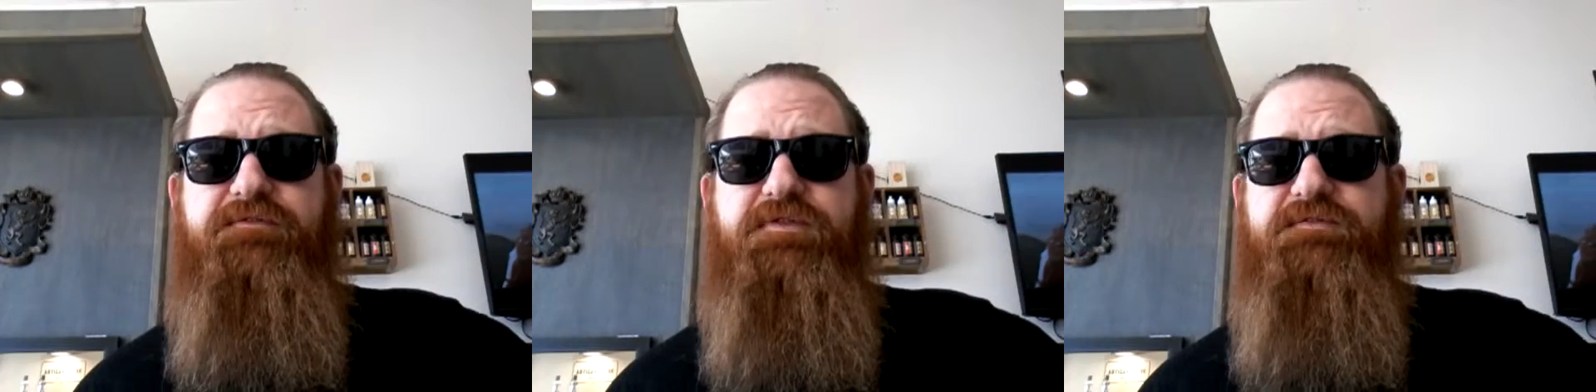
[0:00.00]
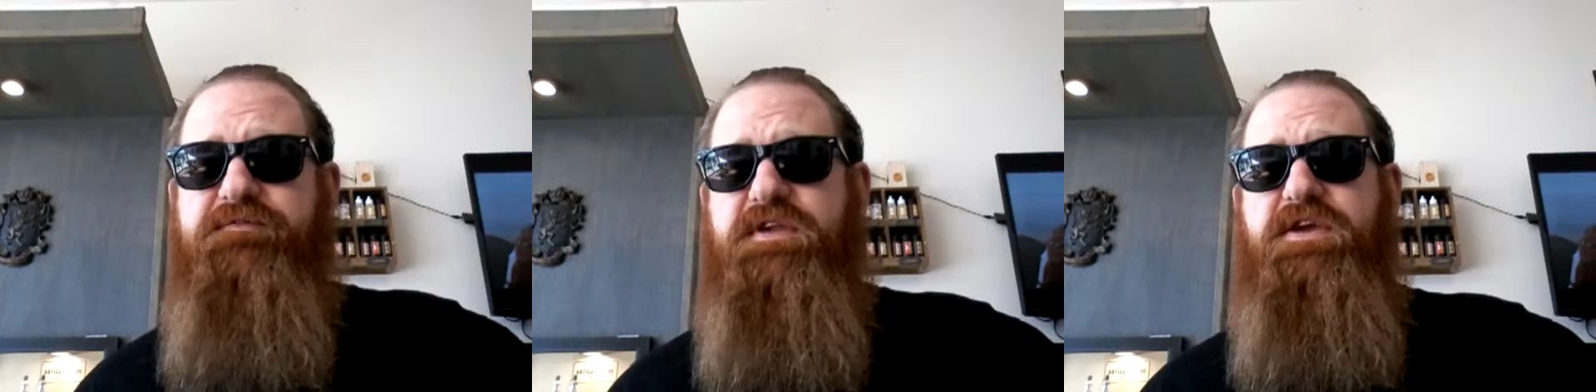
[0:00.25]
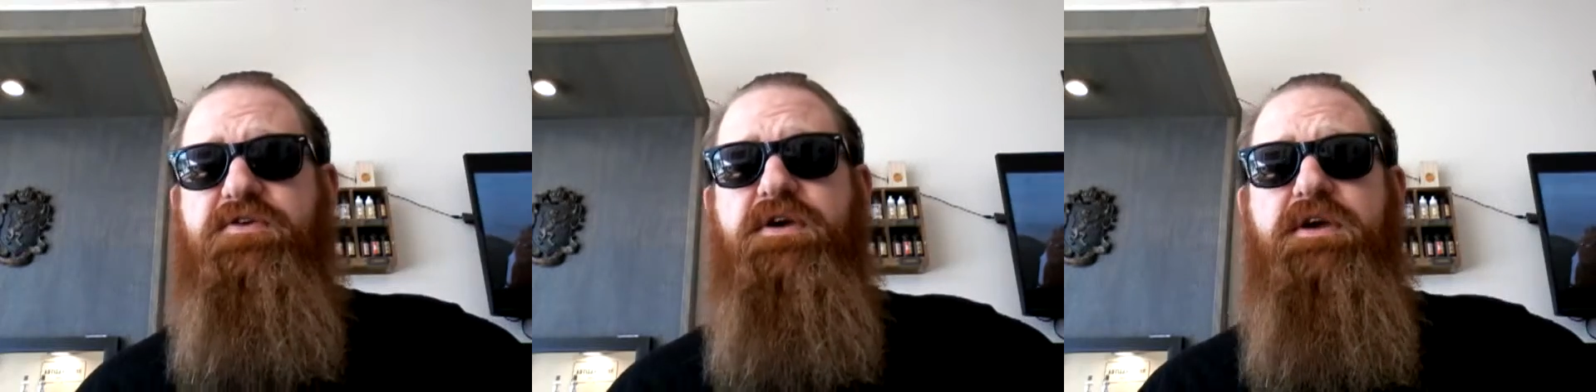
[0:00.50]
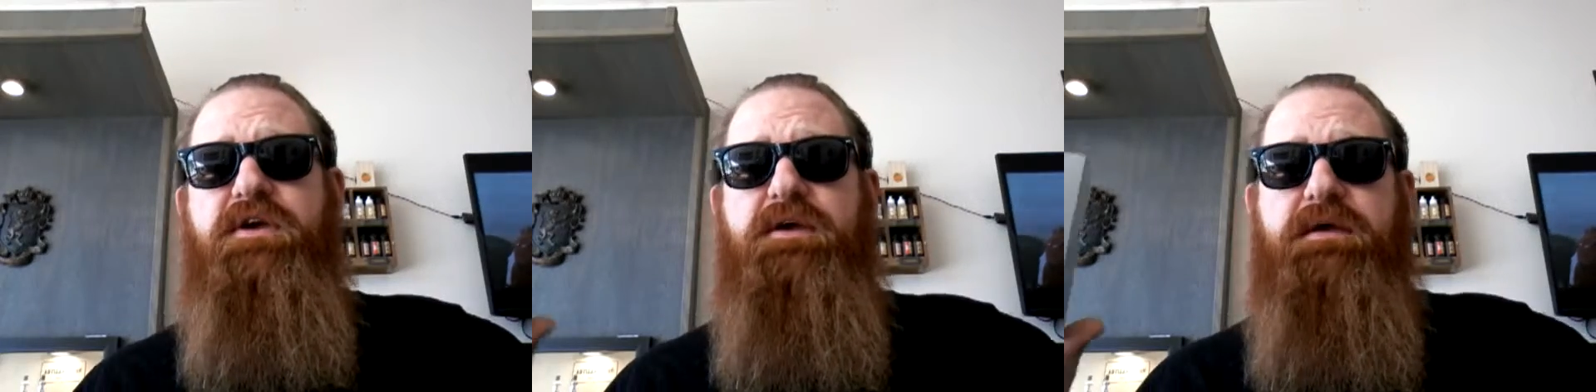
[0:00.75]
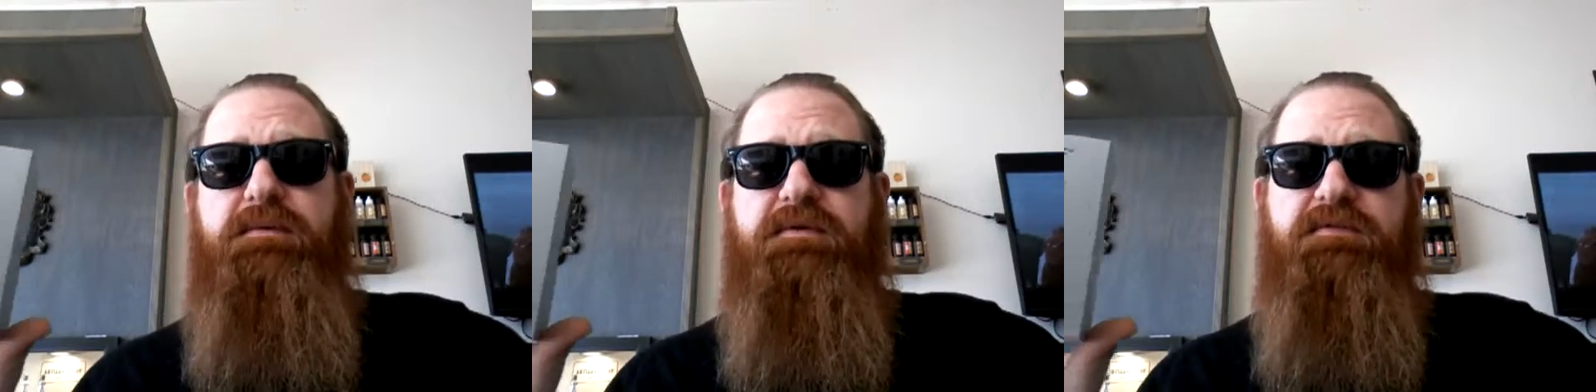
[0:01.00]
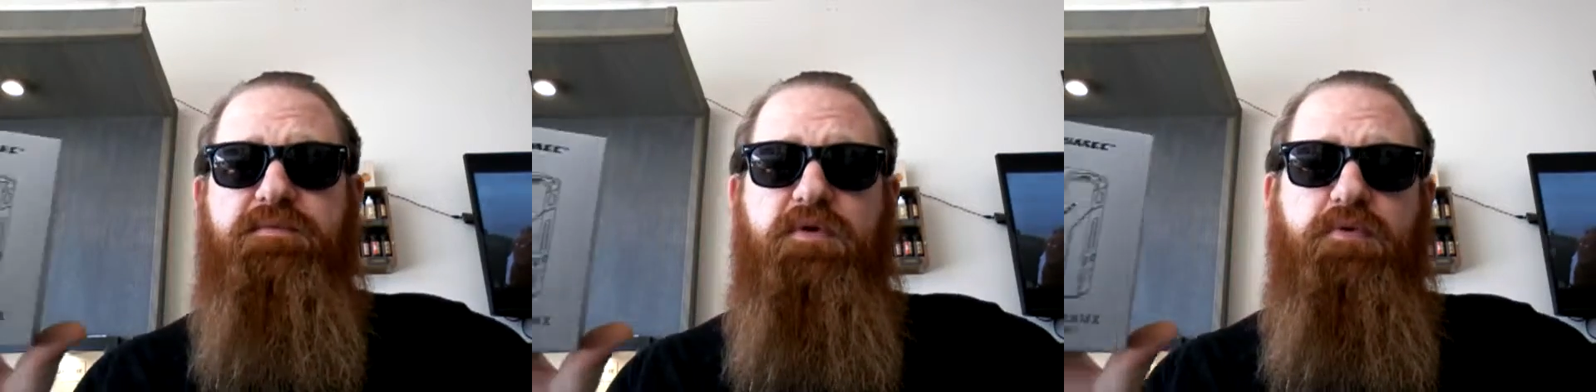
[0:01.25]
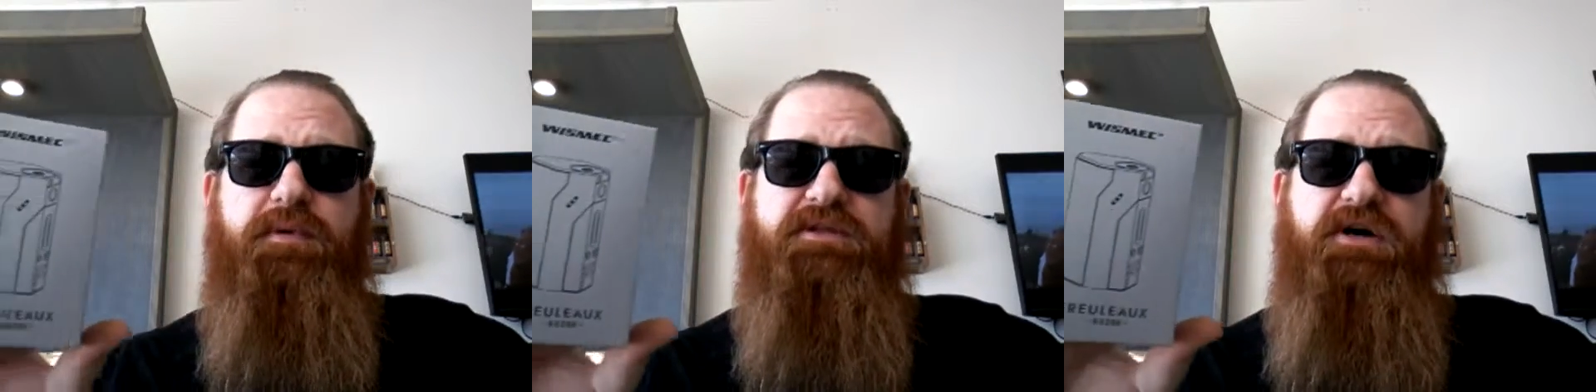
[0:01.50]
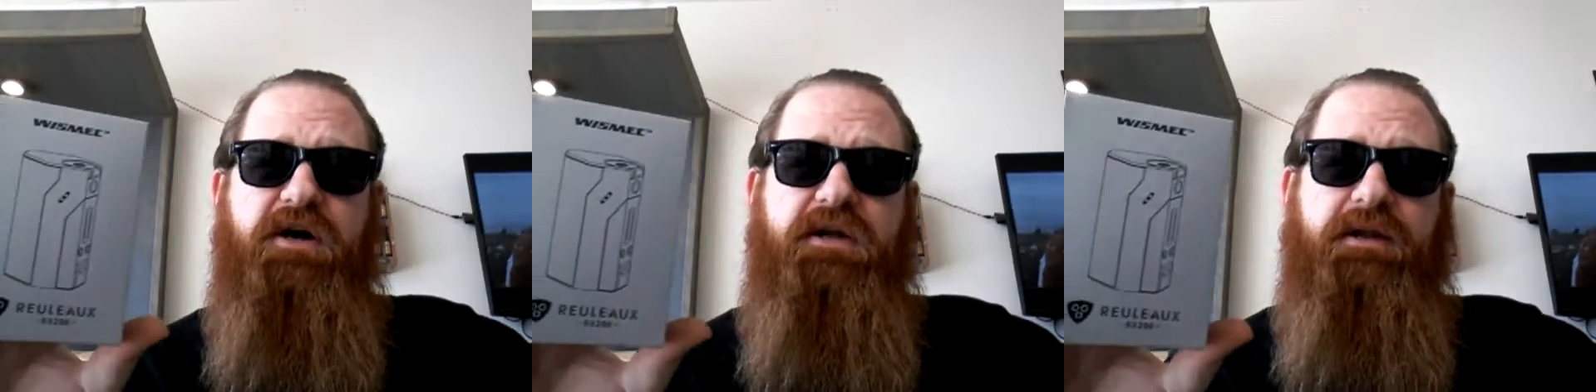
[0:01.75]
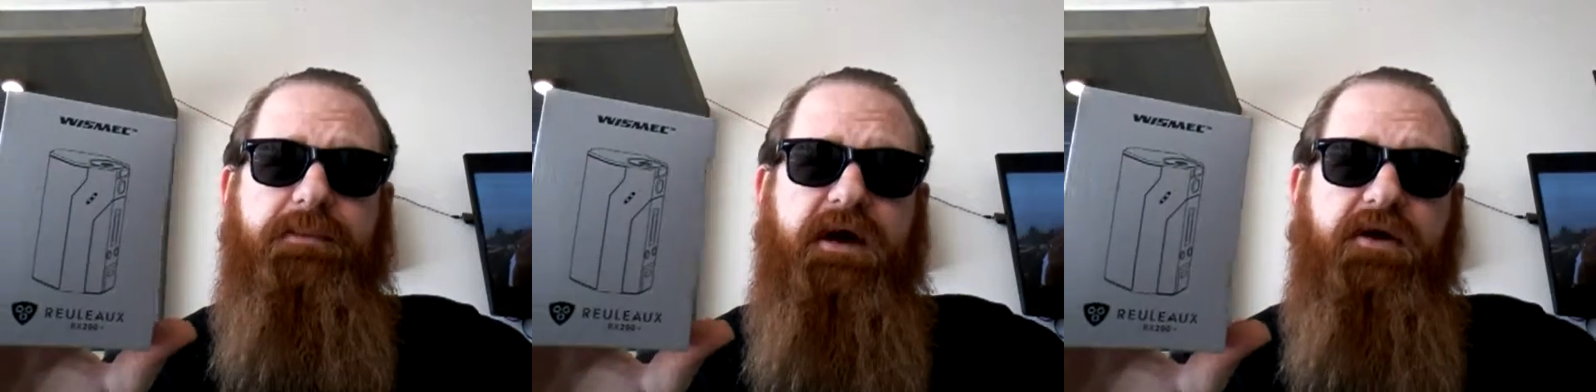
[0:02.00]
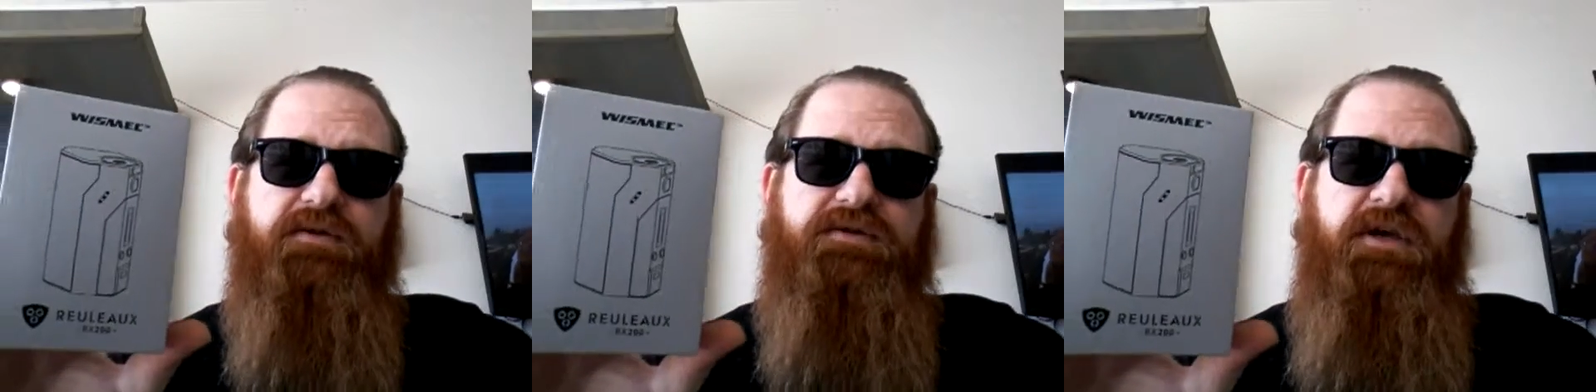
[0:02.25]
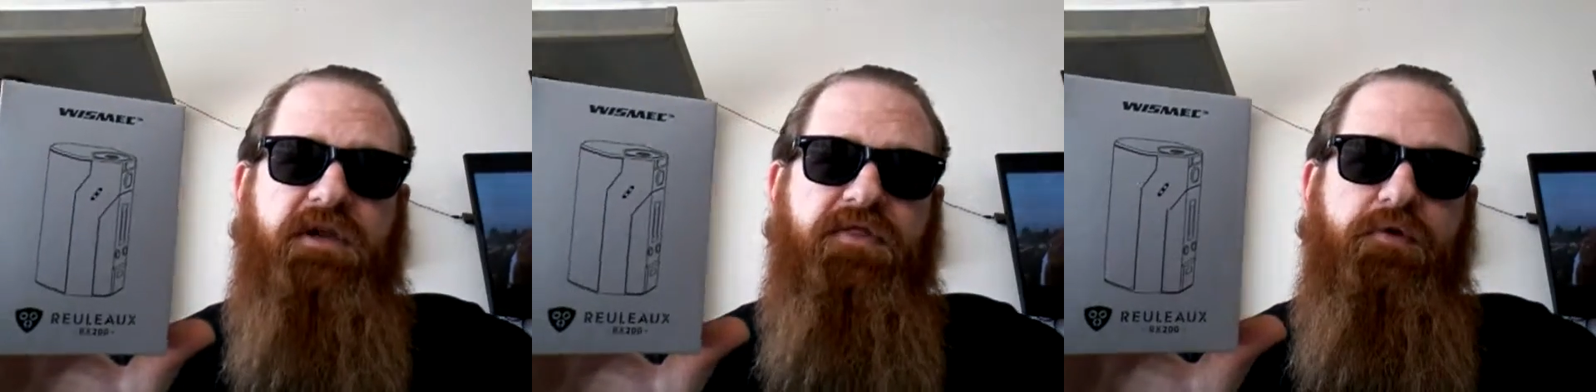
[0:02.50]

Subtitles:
for this video, because we will be talking about